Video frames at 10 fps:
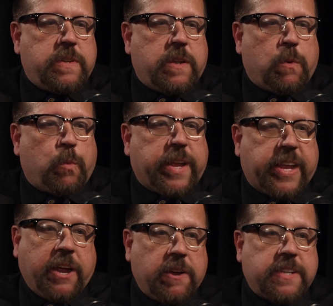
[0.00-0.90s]
Rick
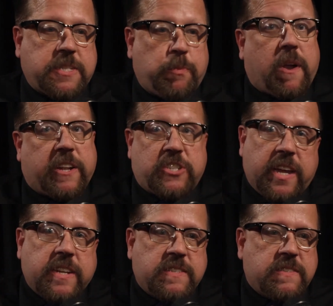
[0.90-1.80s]
Garrett's
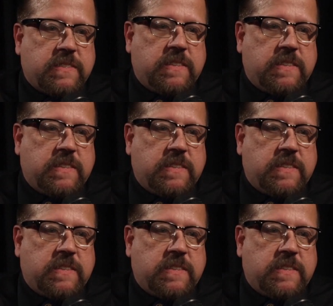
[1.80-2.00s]
project